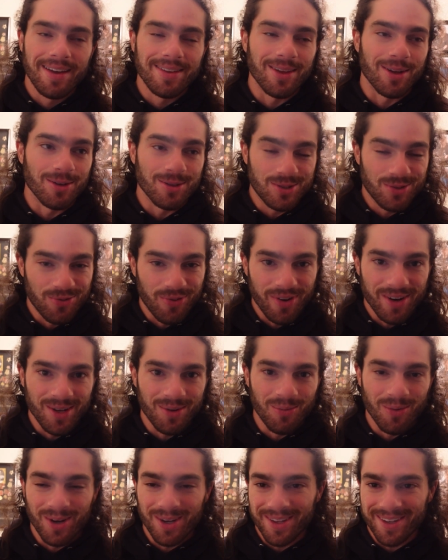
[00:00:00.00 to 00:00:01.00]
Thought it was funny.
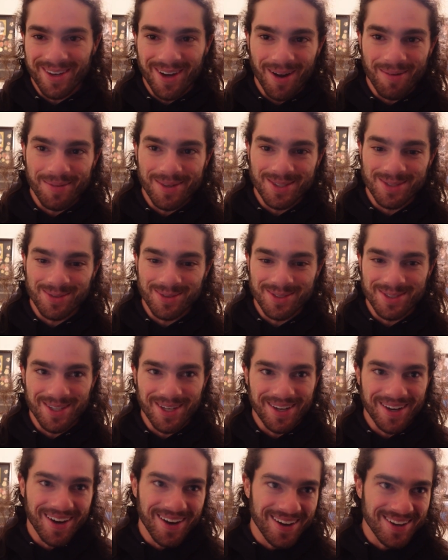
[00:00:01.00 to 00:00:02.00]
One of the comments was
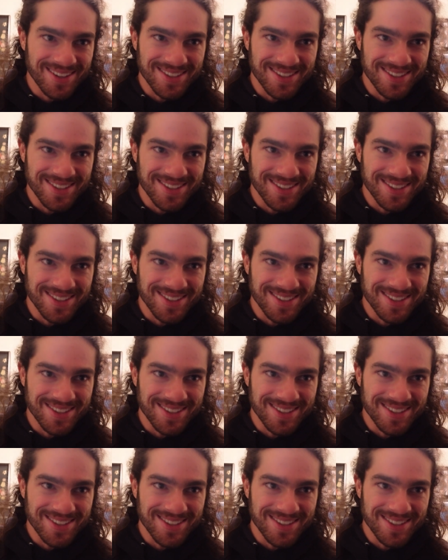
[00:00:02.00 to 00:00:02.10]
like, "Oh,